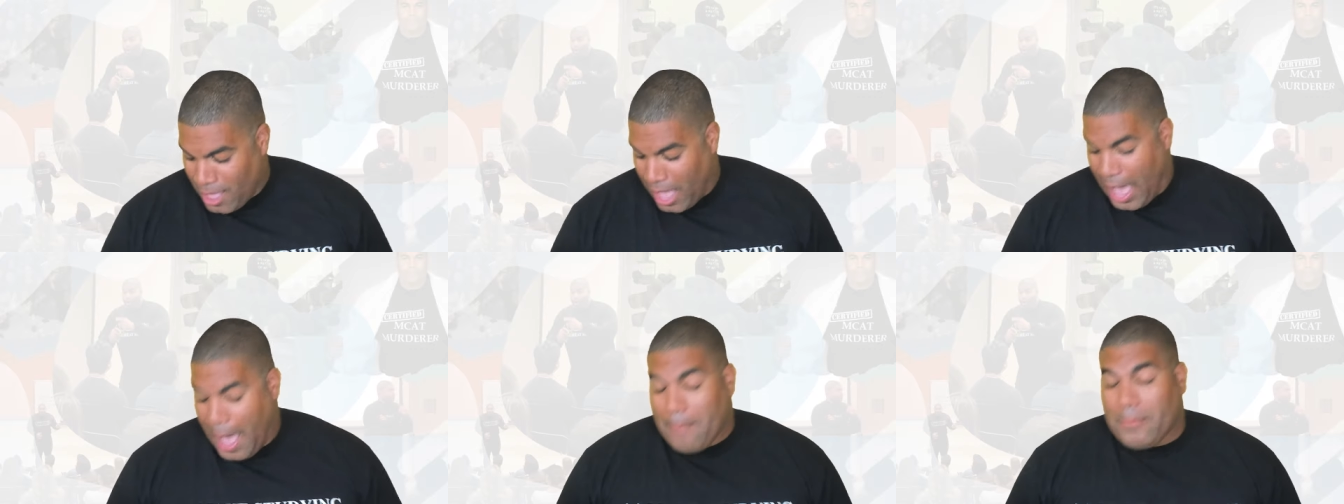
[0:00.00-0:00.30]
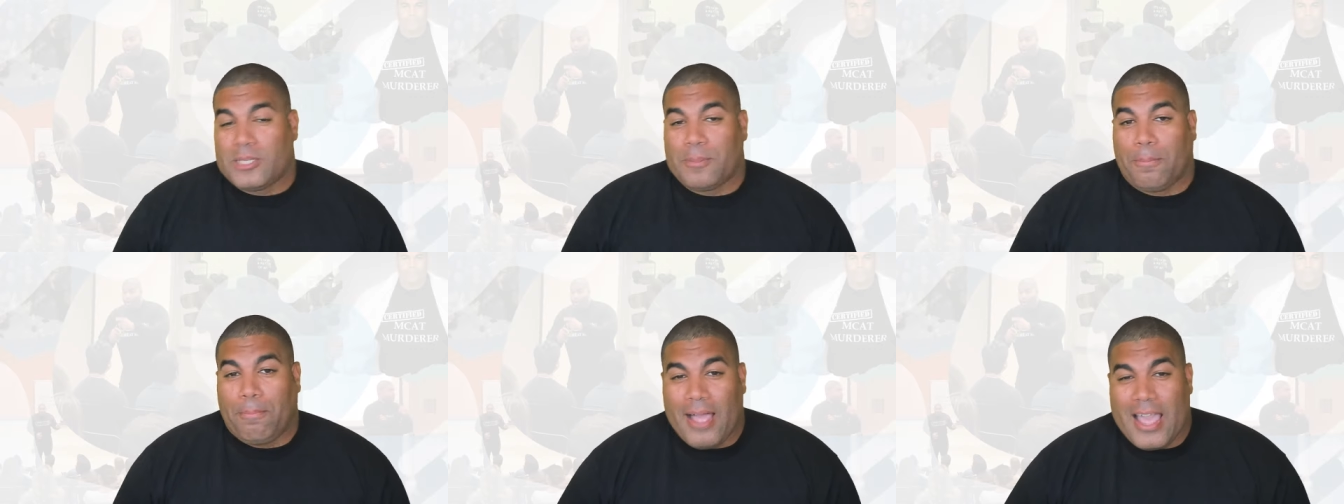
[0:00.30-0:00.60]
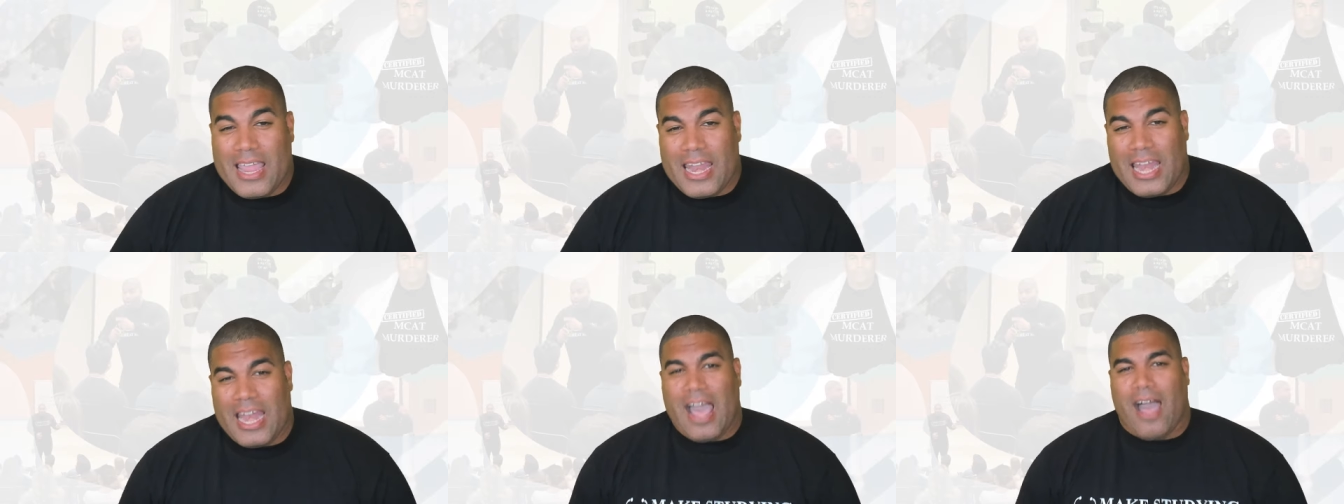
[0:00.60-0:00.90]
I'm just
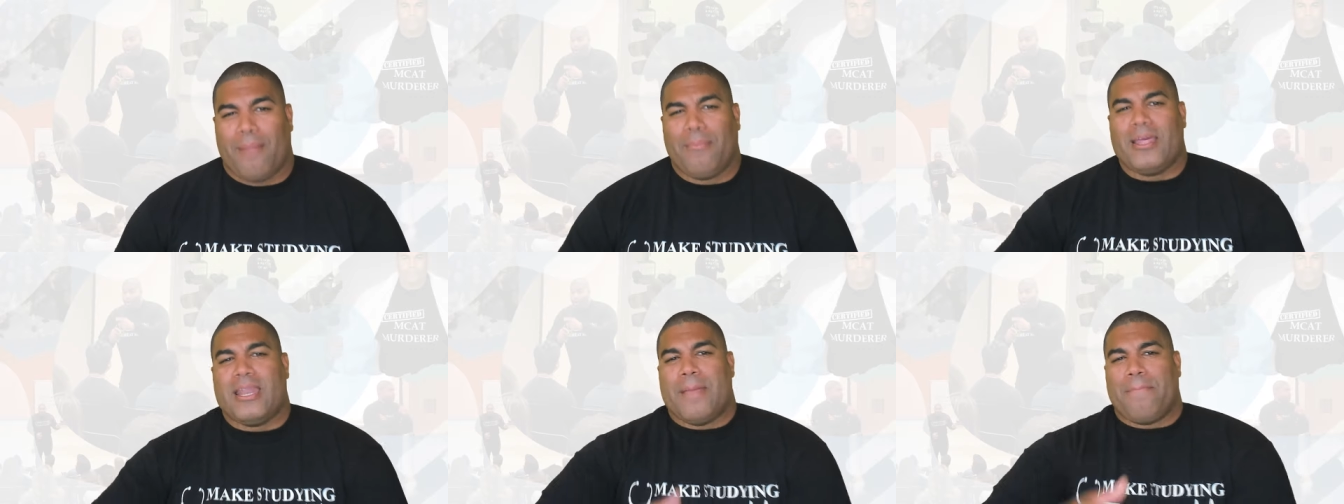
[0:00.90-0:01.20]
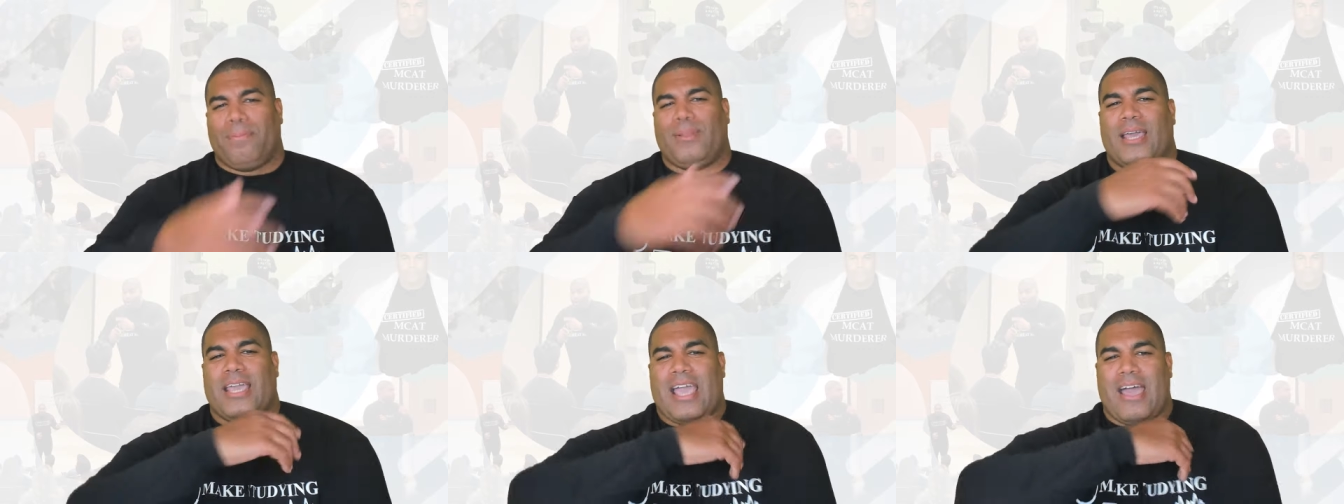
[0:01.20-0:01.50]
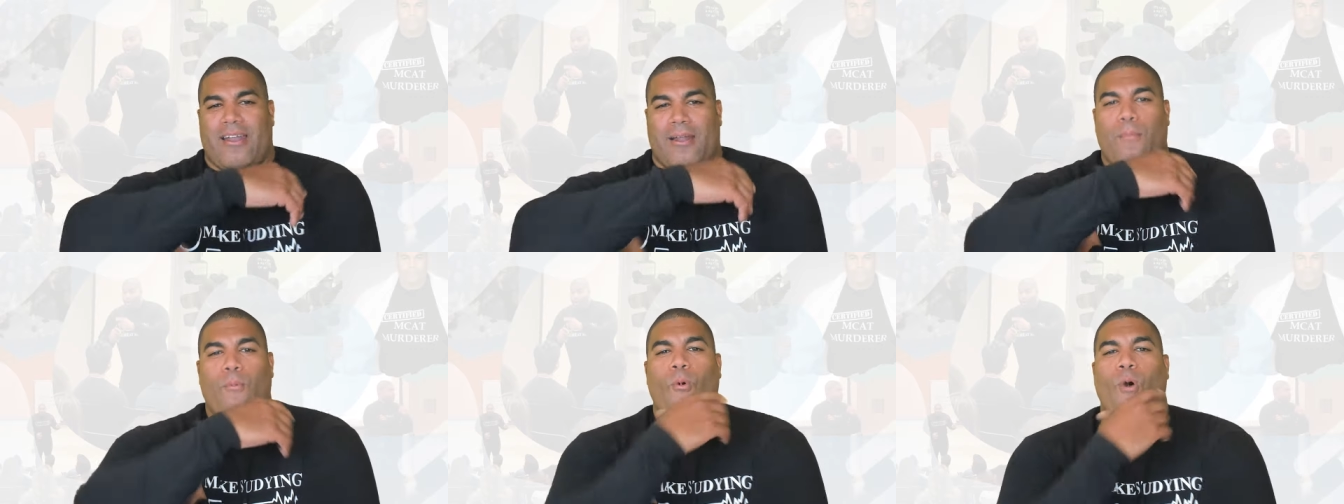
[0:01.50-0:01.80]
playing it out. I'm letting it play
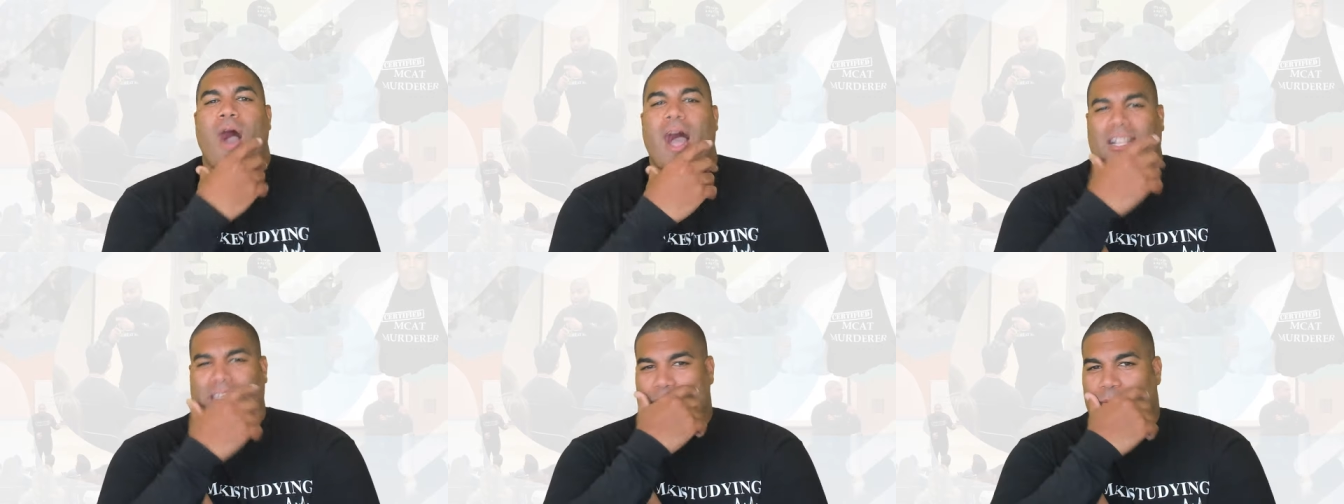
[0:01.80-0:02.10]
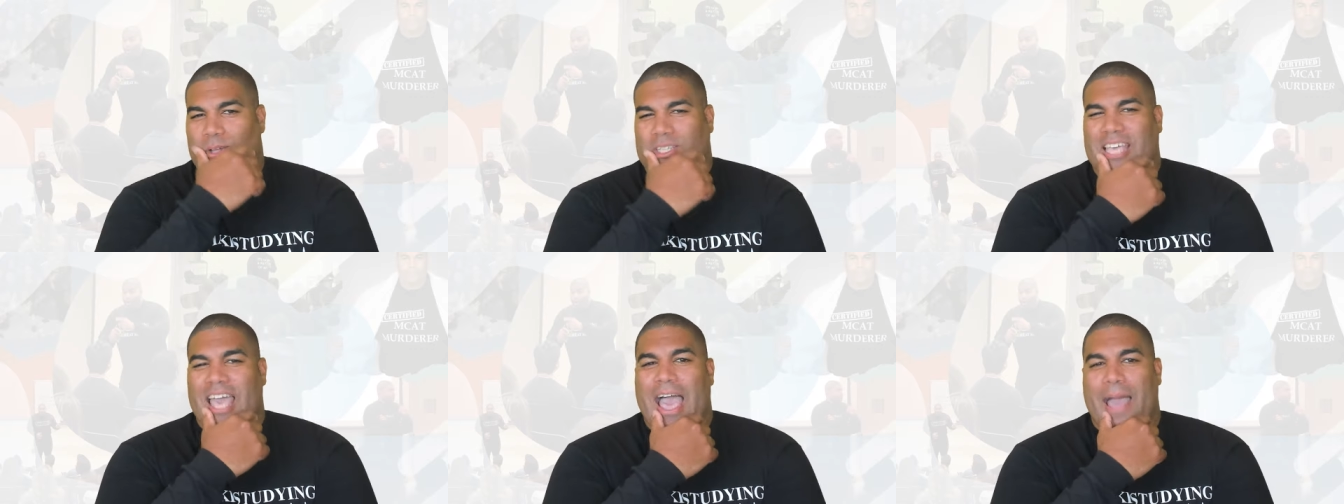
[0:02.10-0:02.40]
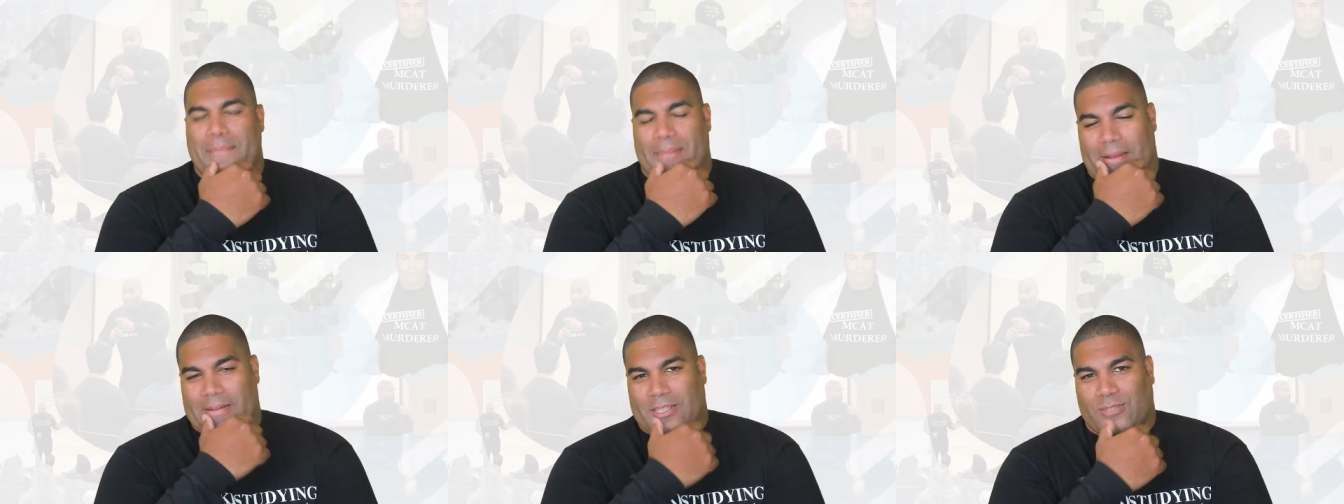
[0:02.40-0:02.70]
out. I'm watching what's
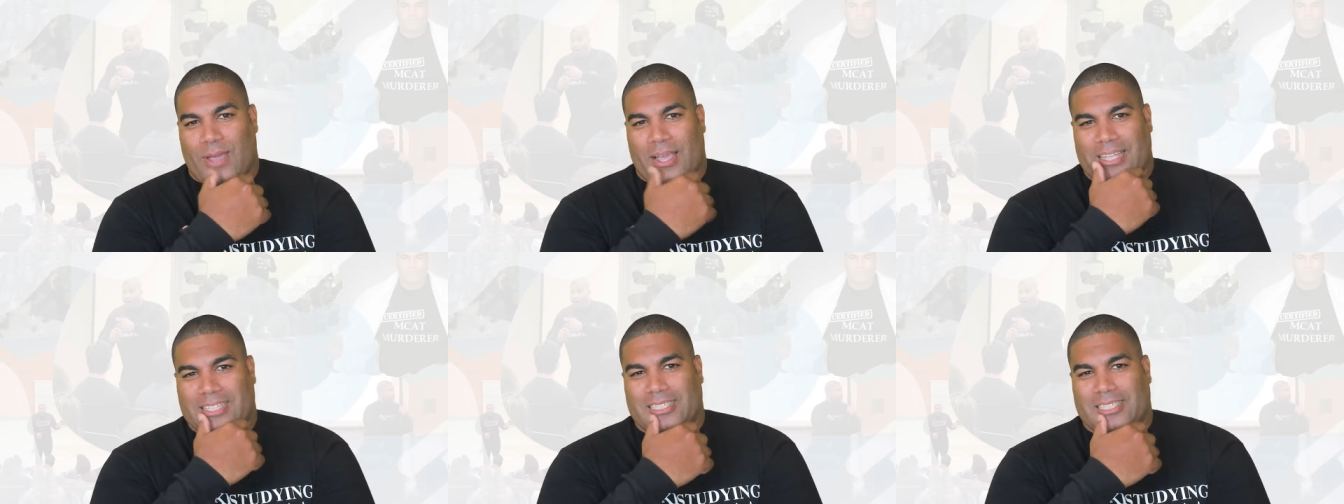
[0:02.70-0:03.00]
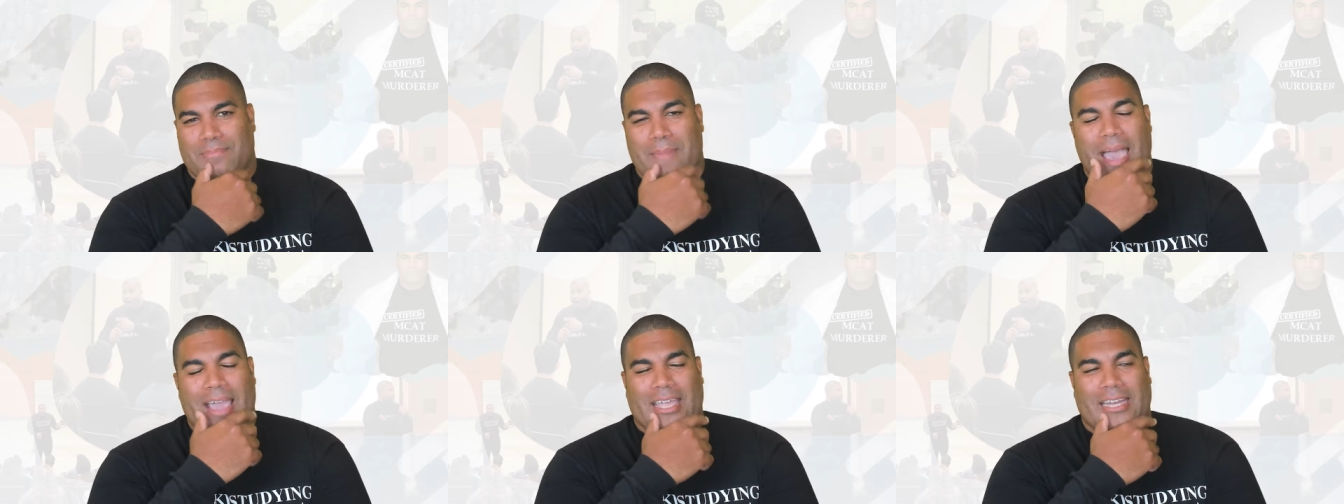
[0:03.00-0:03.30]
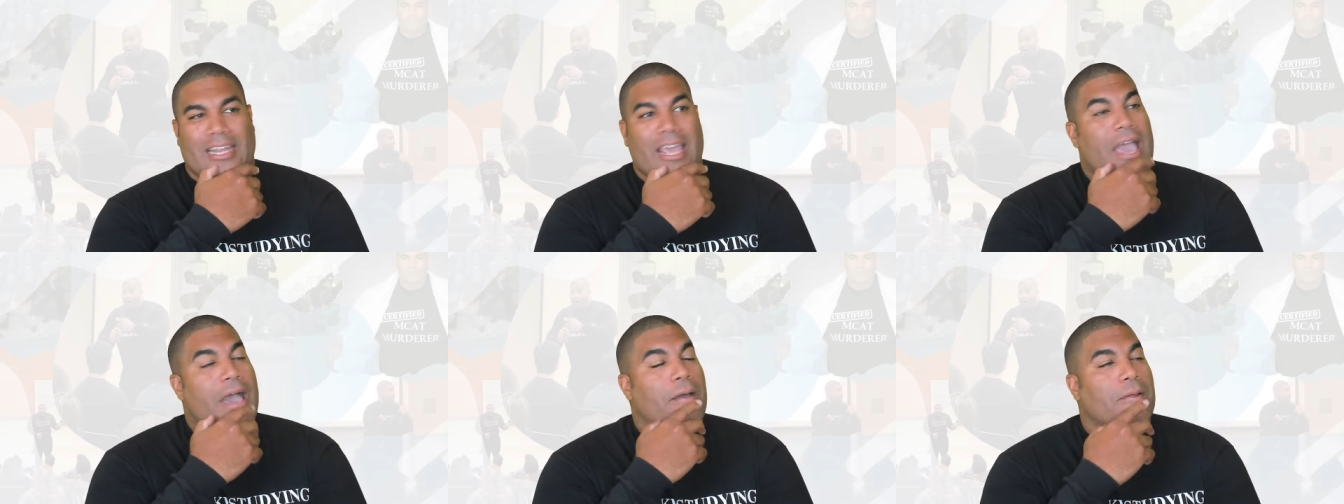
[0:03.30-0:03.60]
happening so I can smack it
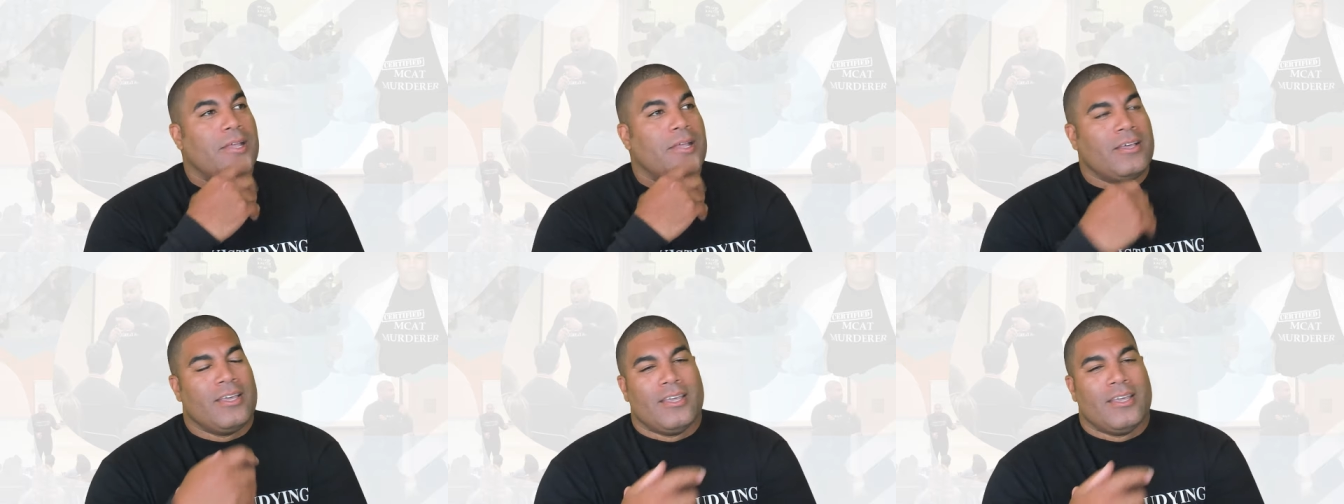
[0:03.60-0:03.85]
down.